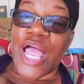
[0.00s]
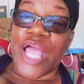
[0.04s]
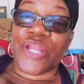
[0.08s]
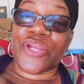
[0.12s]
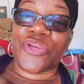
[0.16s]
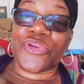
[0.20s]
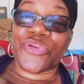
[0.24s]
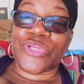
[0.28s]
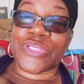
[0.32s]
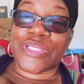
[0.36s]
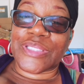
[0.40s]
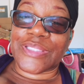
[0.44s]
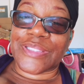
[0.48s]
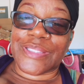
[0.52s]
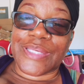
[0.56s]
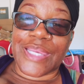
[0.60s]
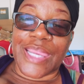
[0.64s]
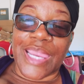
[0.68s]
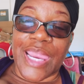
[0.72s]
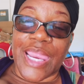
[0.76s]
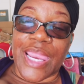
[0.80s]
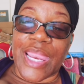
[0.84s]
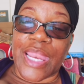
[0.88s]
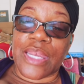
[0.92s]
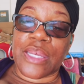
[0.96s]

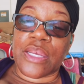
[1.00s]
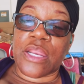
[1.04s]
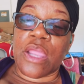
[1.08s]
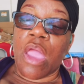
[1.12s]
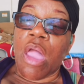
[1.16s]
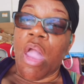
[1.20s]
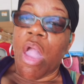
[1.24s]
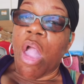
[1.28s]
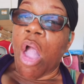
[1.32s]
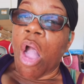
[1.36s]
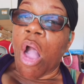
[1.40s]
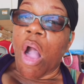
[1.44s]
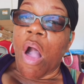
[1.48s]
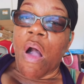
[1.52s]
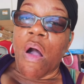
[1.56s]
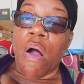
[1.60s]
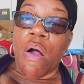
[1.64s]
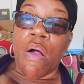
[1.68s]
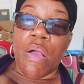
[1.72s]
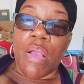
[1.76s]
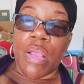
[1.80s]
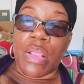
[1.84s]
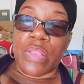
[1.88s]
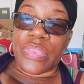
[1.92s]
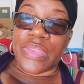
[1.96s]
understand
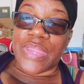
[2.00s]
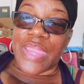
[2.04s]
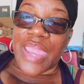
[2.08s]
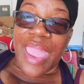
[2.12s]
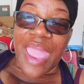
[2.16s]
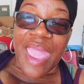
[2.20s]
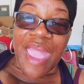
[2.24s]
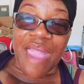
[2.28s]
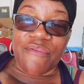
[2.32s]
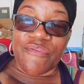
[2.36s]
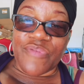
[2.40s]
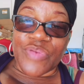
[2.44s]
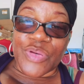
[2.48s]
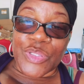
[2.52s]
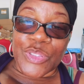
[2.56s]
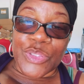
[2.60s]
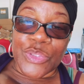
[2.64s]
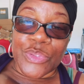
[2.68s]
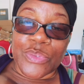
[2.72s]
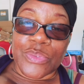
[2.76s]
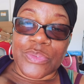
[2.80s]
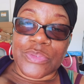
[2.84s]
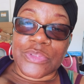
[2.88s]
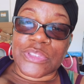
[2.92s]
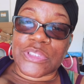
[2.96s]
all the
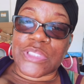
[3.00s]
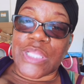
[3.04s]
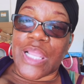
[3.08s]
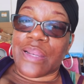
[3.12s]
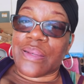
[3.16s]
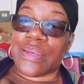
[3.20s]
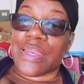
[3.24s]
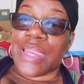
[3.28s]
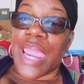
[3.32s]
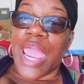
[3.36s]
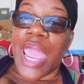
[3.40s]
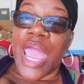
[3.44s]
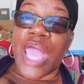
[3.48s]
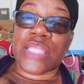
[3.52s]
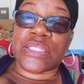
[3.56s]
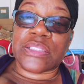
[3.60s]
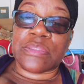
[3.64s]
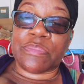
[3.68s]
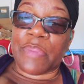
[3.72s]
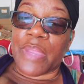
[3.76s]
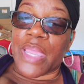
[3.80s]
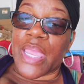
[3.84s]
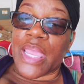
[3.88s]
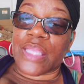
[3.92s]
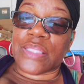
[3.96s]
avenues and the
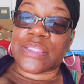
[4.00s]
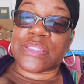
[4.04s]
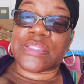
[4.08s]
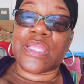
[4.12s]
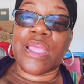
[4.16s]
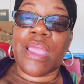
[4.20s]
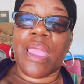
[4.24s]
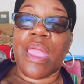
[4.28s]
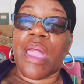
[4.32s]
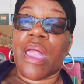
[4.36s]
aspects